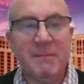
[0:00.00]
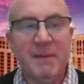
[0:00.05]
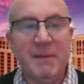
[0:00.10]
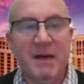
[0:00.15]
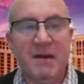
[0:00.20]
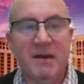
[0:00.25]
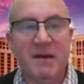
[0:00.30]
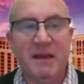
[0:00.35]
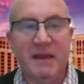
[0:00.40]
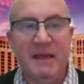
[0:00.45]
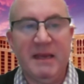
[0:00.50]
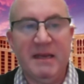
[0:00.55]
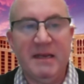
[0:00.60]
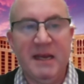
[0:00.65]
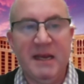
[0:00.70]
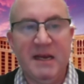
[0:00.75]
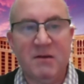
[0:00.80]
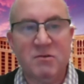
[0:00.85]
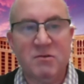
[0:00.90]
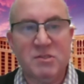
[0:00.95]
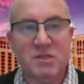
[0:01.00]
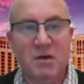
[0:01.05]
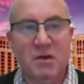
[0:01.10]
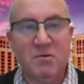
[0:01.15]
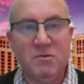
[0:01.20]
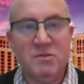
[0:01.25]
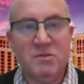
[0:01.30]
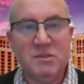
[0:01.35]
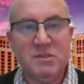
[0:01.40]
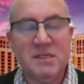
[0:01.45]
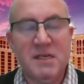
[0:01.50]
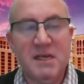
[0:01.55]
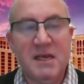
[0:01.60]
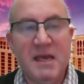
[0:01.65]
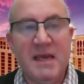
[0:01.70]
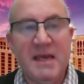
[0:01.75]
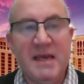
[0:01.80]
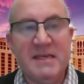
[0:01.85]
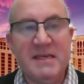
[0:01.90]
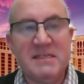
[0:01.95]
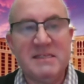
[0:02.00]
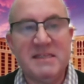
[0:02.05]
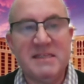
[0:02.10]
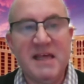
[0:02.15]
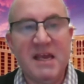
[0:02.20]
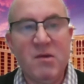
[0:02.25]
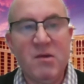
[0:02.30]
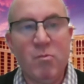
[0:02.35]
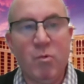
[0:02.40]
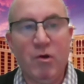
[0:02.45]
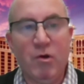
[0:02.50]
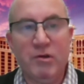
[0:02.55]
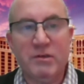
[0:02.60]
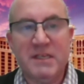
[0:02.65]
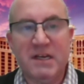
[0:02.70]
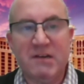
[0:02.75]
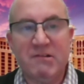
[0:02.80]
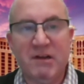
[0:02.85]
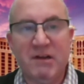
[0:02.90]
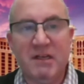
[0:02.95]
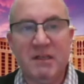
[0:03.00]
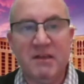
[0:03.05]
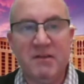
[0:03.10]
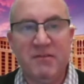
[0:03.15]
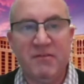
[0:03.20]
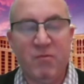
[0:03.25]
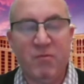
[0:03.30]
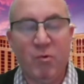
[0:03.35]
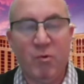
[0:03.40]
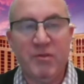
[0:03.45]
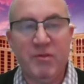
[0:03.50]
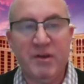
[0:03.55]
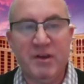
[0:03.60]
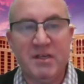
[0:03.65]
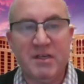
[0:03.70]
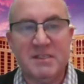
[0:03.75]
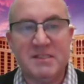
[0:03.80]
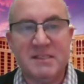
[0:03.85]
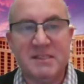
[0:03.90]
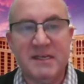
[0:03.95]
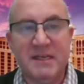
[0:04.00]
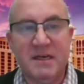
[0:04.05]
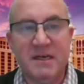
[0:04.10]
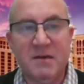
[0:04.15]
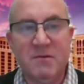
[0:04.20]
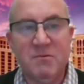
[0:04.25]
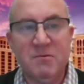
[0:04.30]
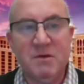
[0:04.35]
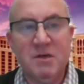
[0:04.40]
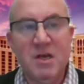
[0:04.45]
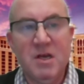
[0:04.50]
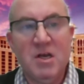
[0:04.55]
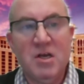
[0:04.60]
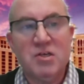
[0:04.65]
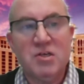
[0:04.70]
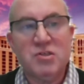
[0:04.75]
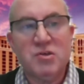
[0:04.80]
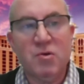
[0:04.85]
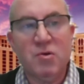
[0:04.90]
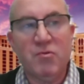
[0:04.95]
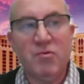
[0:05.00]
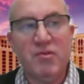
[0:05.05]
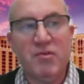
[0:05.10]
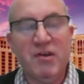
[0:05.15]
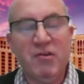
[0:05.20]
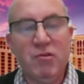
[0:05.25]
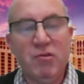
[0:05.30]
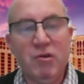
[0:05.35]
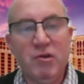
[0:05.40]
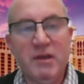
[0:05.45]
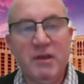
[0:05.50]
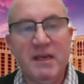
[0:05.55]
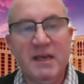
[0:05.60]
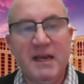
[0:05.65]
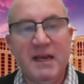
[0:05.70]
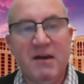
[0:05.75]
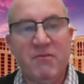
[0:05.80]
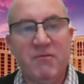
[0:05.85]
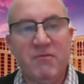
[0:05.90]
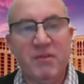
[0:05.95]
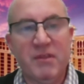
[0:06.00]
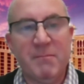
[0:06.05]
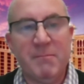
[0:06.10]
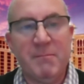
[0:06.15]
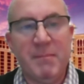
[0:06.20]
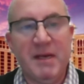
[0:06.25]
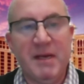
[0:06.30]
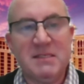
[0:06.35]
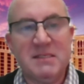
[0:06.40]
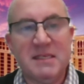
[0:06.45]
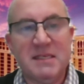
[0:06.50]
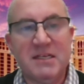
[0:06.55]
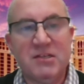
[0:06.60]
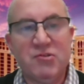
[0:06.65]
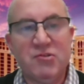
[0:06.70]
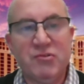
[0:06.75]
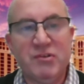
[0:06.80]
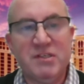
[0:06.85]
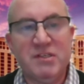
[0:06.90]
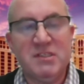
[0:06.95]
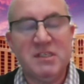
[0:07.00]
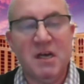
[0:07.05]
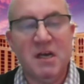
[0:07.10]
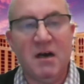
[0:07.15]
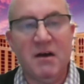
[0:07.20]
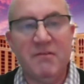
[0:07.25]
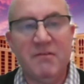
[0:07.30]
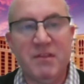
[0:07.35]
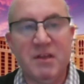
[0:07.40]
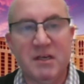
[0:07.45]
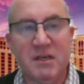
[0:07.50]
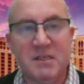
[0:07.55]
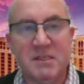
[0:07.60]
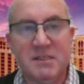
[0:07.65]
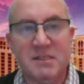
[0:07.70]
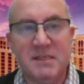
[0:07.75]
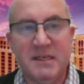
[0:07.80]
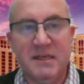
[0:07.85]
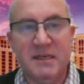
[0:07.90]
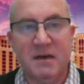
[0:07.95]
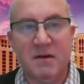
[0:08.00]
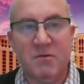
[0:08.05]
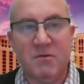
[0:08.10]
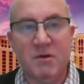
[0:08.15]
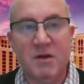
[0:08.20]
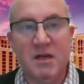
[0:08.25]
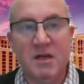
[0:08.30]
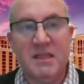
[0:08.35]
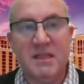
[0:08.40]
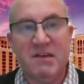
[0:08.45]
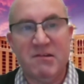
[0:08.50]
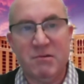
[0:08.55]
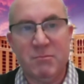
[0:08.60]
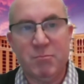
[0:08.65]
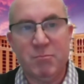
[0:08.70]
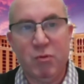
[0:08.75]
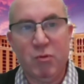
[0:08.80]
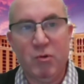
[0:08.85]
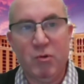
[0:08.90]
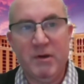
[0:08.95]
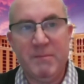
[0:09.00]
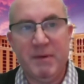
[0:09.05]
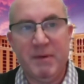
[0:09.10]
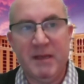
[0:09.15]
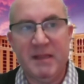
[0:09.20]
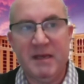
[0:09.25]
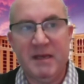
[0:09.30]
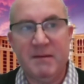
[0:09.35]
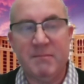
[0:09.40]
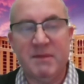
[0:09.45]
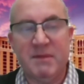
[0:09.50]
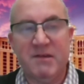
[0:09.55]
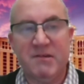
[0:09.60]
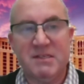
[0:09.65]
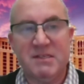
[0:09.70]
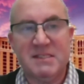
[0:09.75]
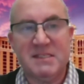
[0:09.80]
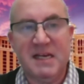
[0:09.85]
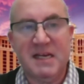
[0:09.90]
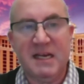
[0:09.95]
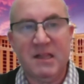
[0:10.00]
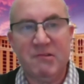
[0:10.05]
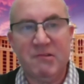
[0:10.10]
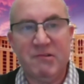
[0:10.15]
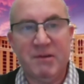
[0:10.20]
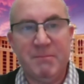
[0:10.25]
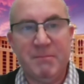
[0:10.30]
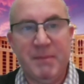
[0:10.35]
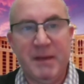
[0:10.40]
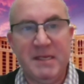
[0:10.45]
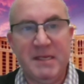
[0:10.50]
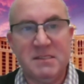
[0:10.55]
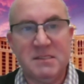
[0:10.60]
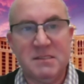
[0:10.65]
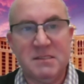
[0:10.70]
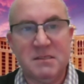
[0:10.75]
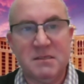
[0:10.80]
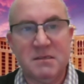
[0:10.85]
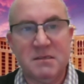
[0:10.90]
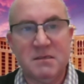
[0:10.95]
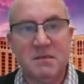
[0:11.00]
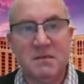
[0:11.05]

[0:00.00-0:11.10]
about an in-house host is they work directly for the casino. So they're looking out for the best interest of the casino. They're employed by them. They're a salary-based